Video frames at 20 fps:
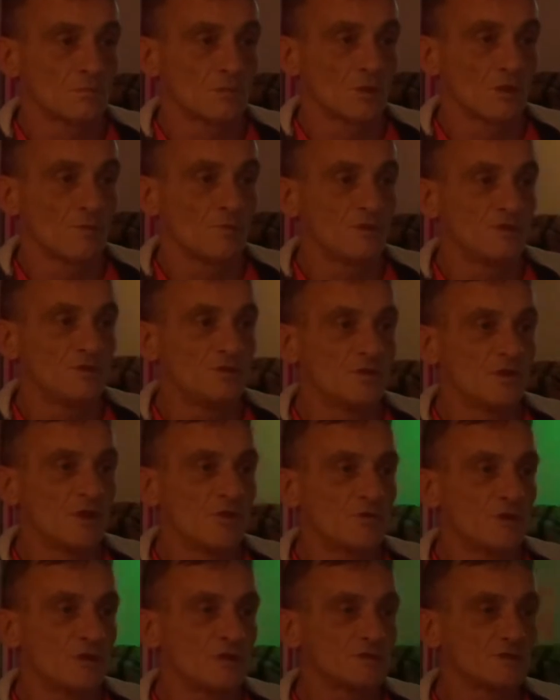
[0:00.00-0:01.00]
I mean, you
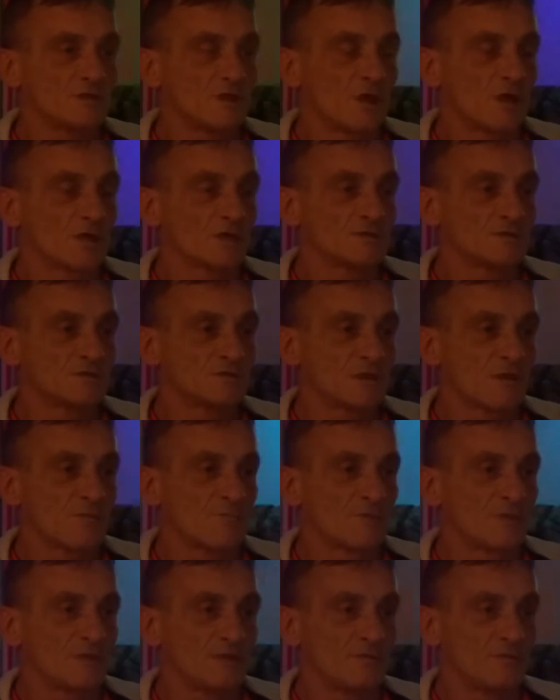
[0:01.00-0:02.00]
notice, like, some
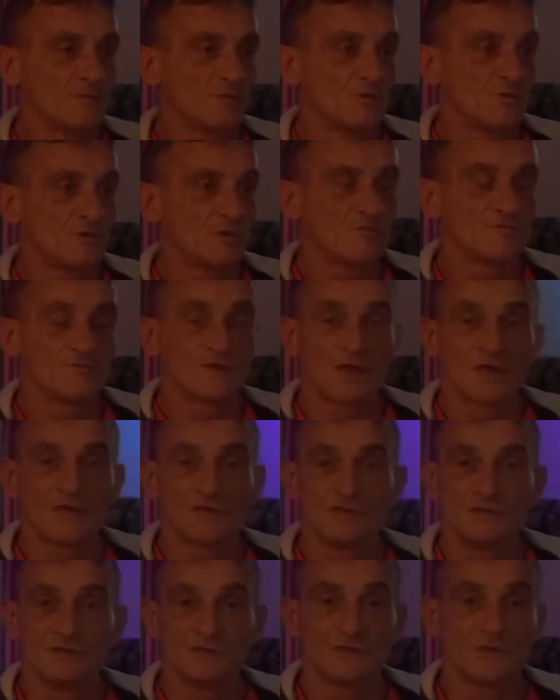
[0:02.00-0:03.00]
people in
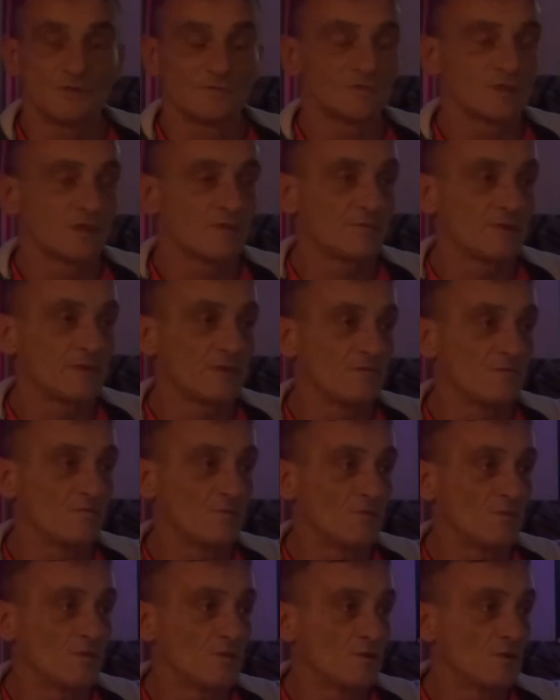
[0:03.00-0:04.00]
relationships that have been
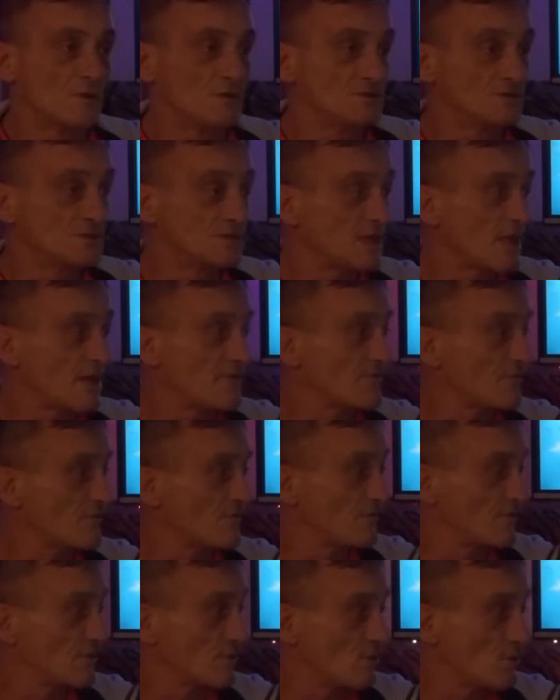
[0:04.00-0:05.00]
together
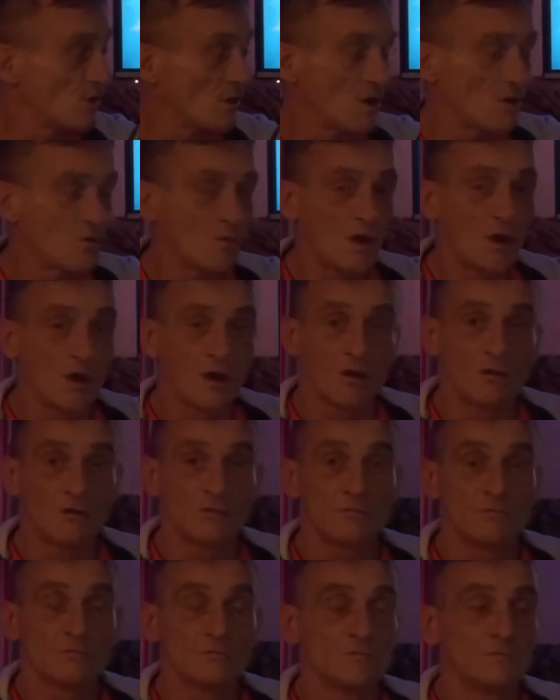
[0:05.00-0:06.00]
for quite a while,
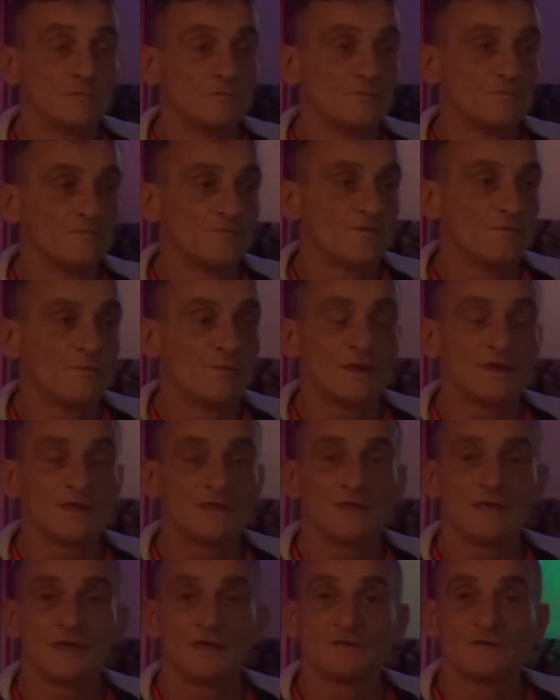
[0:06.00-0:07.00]
for many
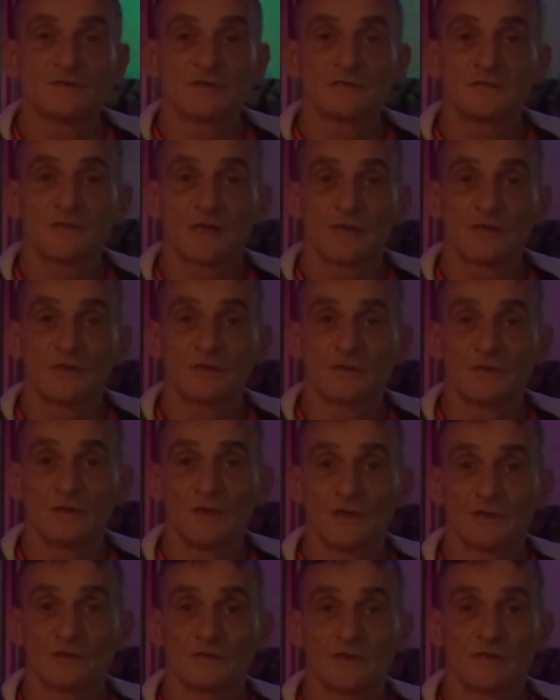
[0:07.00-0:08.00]
years, they start looking
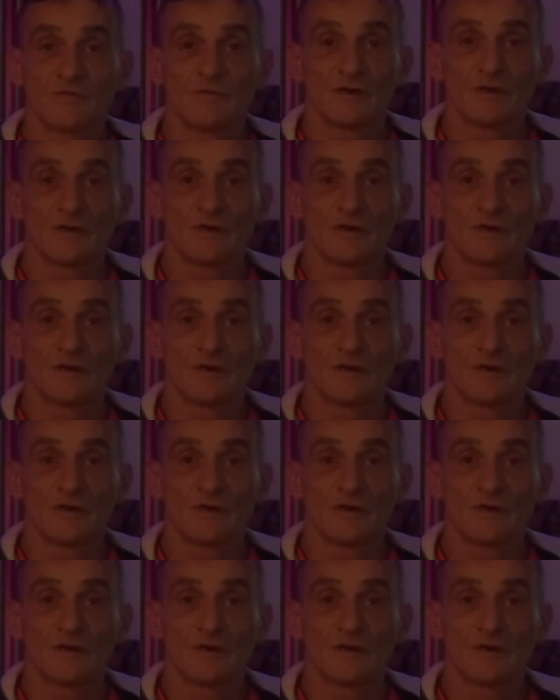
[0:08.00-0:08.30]
like each other.